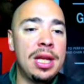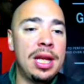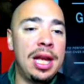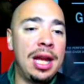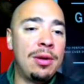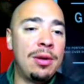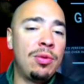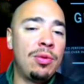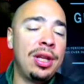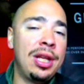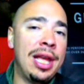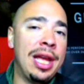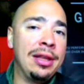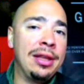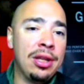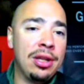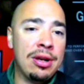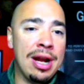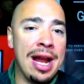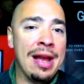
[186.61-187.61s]
I really like
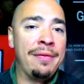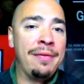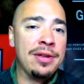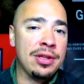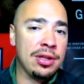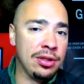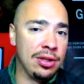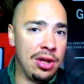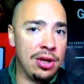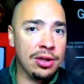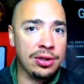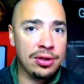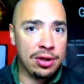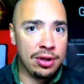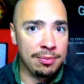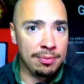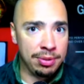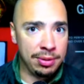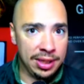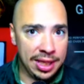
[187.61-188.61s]
the graph as a
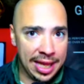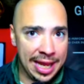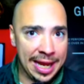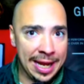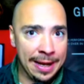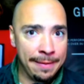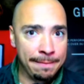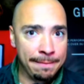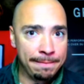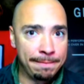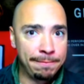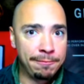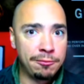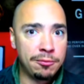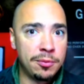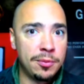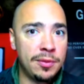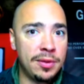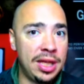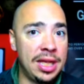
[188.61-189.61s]
long-term play
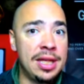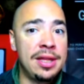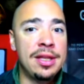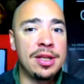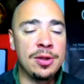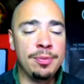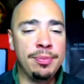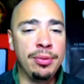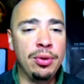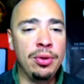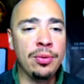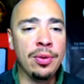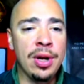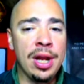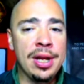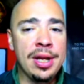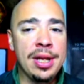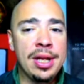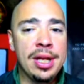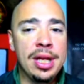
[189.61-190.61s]
in this bull
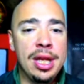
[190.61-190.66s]
run.